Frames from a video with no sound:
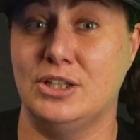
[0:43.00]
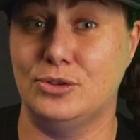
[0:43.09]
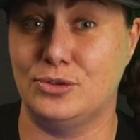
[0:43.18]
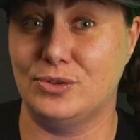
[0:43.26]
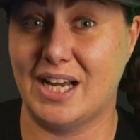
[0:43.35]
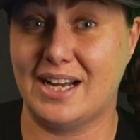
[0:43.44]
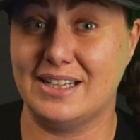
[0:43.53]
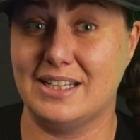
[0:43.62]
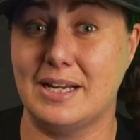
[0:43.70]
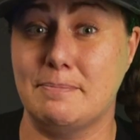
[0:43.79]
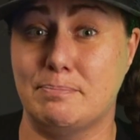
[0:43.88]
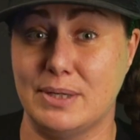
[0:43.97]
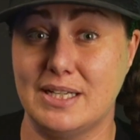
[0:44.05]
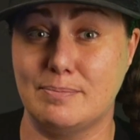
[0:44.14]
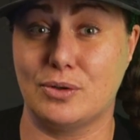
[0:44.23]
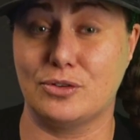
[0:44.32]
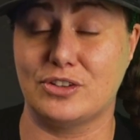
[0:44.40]
You do not need a big
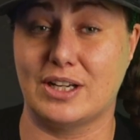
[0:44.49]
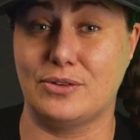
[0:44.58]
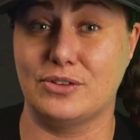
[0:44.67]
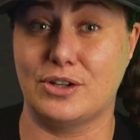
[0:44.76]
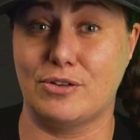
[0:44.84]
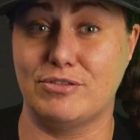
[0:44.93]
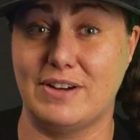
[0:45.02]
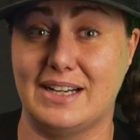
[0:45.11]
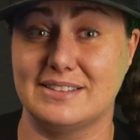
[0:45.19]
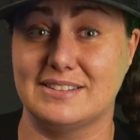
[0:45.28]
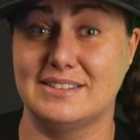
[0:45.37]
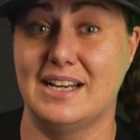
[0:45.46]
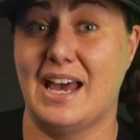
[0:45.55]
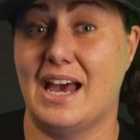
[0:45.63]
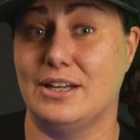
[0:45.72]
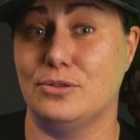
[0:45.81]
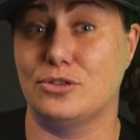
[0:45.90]
motorcycle to go fast,
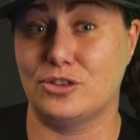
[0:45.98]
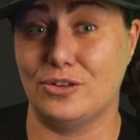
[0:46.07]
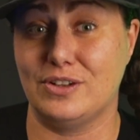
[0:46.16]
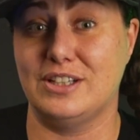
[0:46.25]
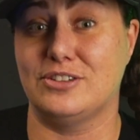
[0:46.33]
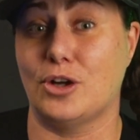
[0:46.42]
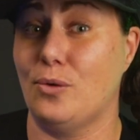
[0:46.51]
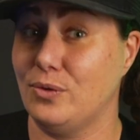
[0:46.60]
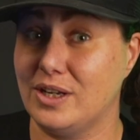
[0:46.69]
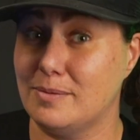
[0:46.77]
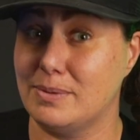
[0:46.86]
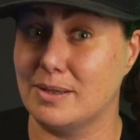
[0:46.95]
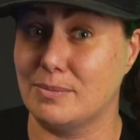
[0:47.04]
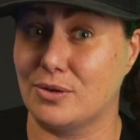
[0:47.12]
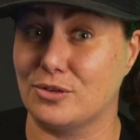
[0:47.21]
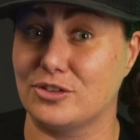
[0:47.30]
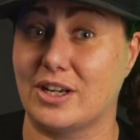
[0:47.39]
and you certainly don't need a big
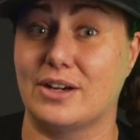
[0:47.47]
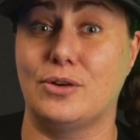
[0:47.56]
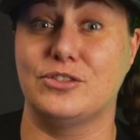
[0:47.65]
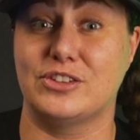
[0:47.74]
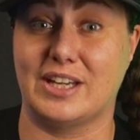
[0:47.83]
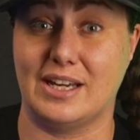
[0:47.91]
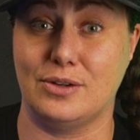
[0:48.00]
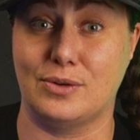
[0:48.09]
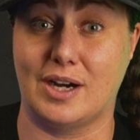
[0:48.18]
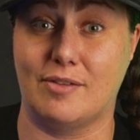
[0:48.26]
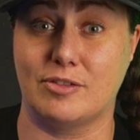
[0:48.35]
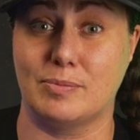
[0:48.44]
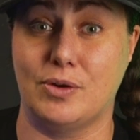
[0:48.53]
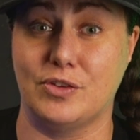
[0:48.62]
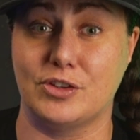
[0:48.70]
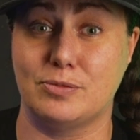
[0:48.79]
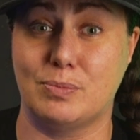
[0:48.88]
motorcycle to get you comfortable
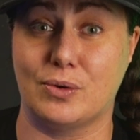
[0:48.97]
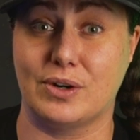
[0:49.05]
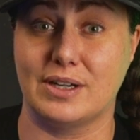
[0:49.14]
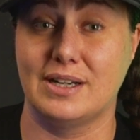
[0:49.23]
in the sport.